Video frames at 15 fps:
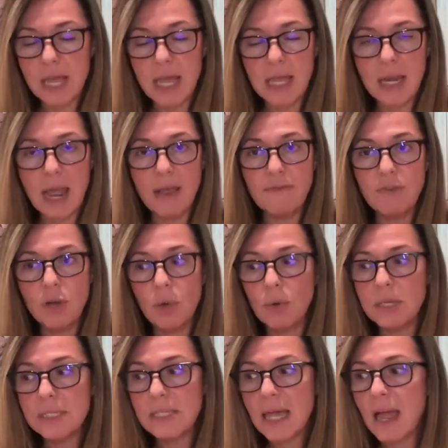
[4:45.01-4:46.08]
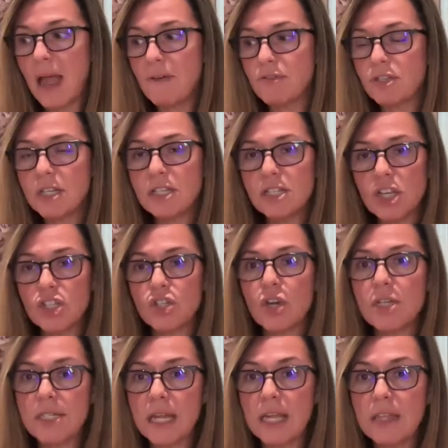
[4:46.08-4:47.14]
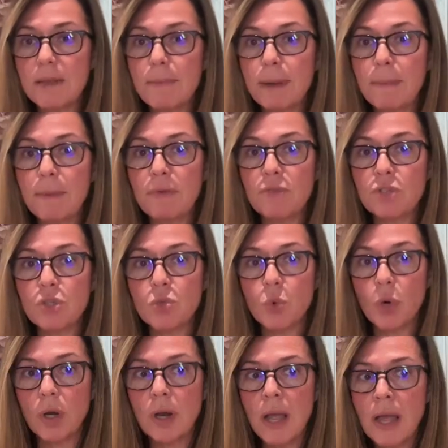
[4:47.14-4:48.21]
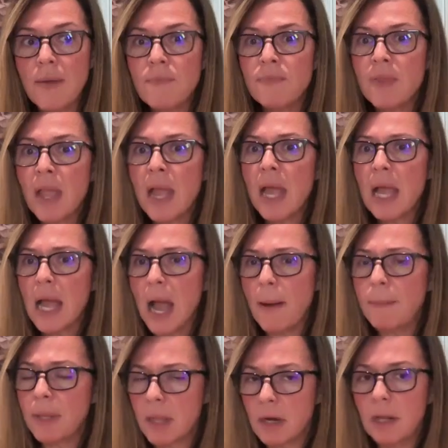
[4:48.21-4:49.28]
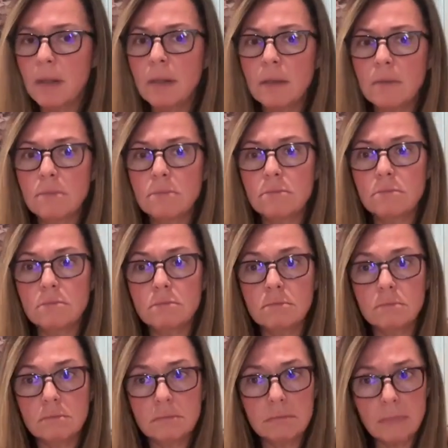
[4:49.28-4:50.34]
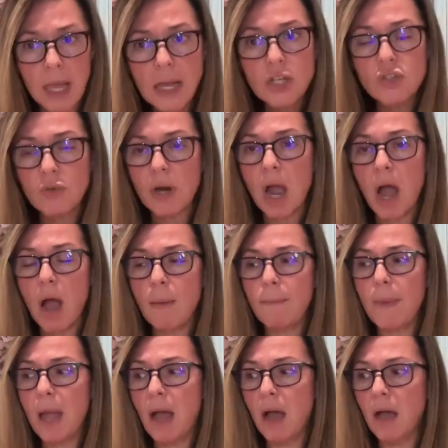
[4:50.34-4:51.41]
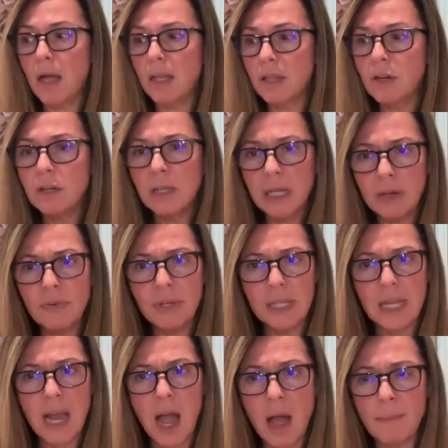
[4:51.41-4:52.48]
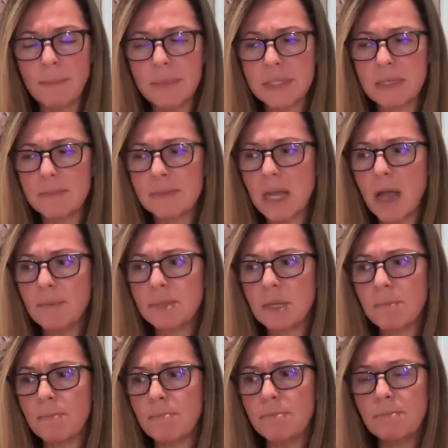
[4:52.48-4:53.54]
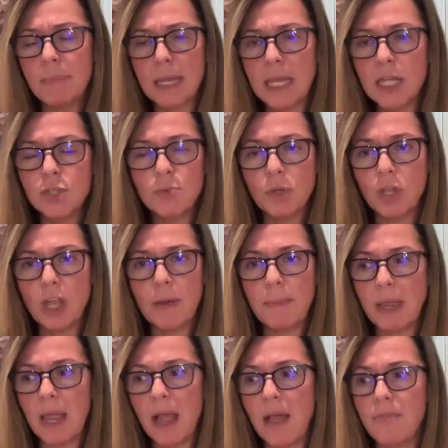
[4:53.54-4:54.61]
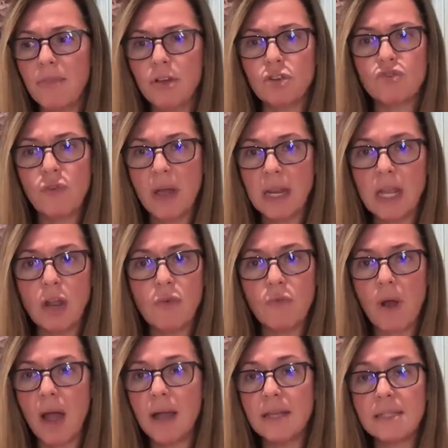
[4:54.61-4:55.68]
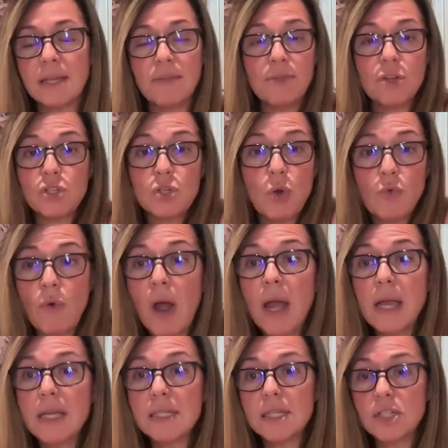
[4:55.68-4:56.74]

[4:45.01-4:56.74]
And I've noticed that ever since I started taking the PB Restore, I'm a little extra calm, uh, a little eerily calm sometimes. And my kids will look at me and they'll try to get a rise, and there's no rise.